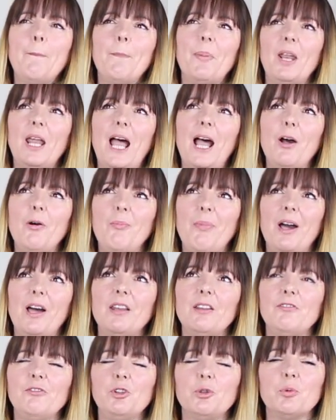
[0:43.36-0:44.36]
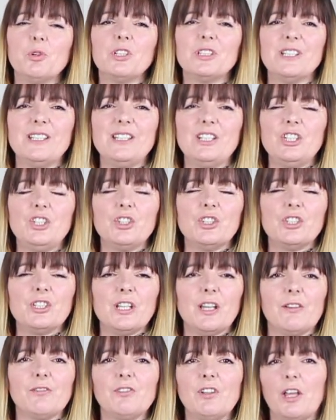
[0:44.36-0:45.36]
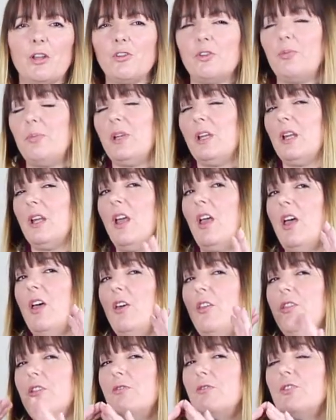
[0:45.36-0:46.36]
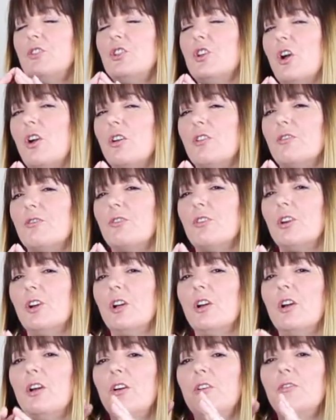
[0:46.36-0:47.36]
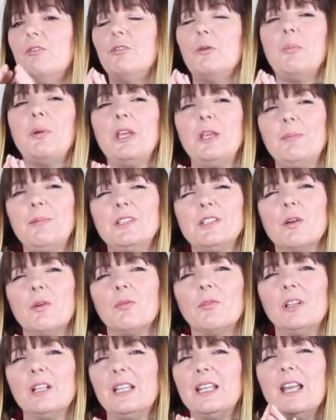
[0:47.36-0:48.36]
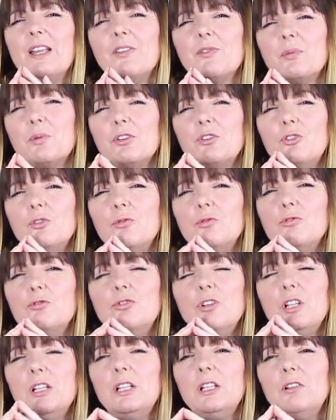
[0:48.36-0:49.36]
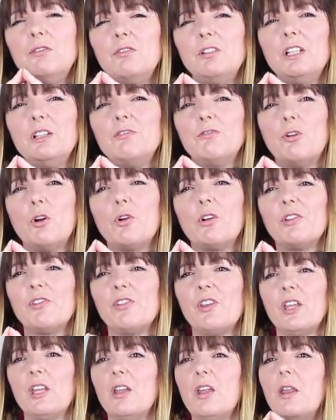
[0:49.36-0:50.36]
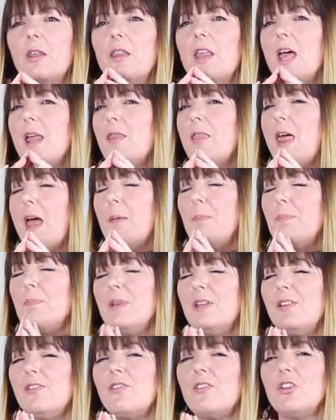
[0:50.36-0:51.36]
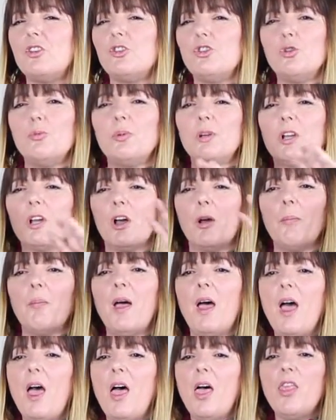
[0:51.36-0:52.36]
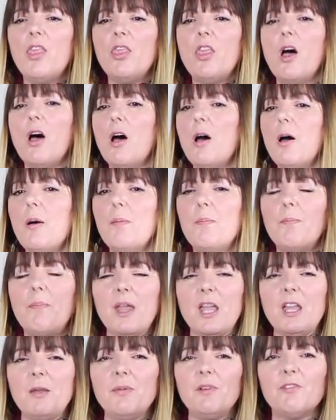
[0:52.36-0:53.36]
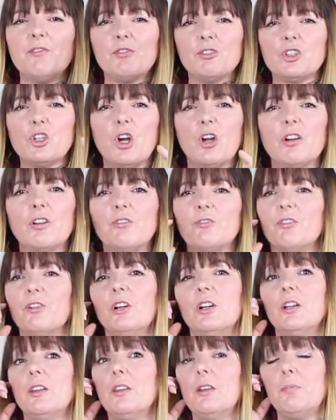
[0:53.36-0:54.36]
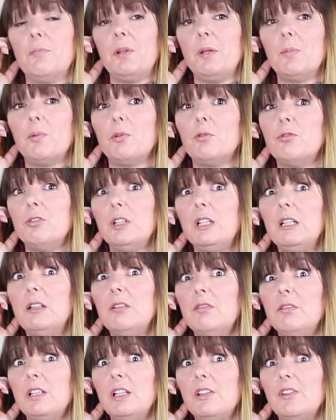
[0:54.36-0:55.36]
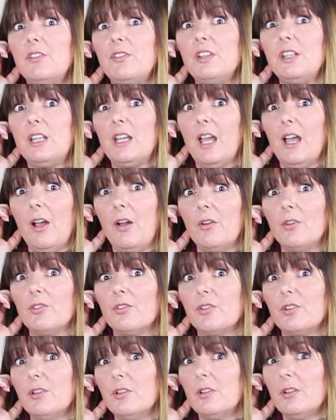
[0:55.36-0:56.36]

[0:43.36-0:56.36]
But how about if you were to niche yourself down to being the photographer for babies only? And that's what you really focus in. And then that means that you become the baby photographer that people really seek out.